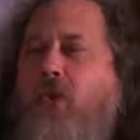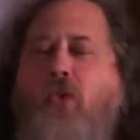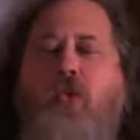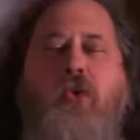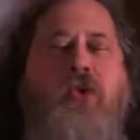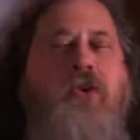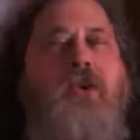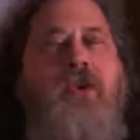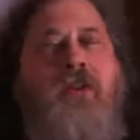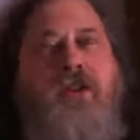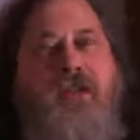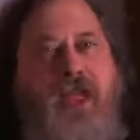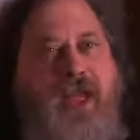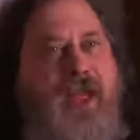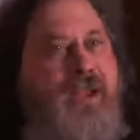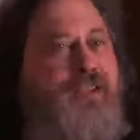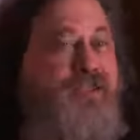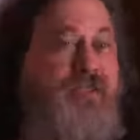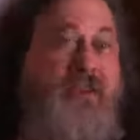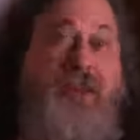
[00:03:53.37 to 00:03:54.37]
or an
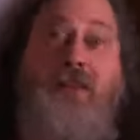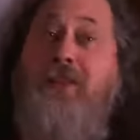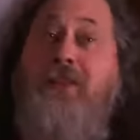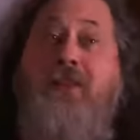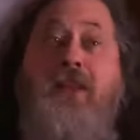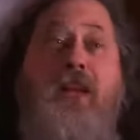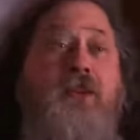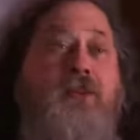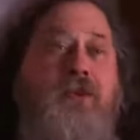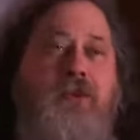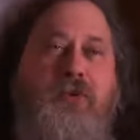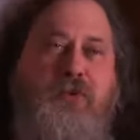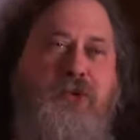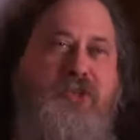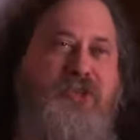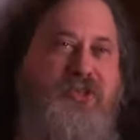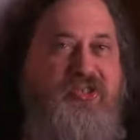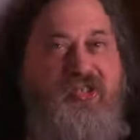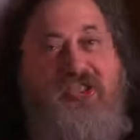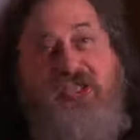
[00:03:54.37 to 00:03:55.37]
accidental error, which is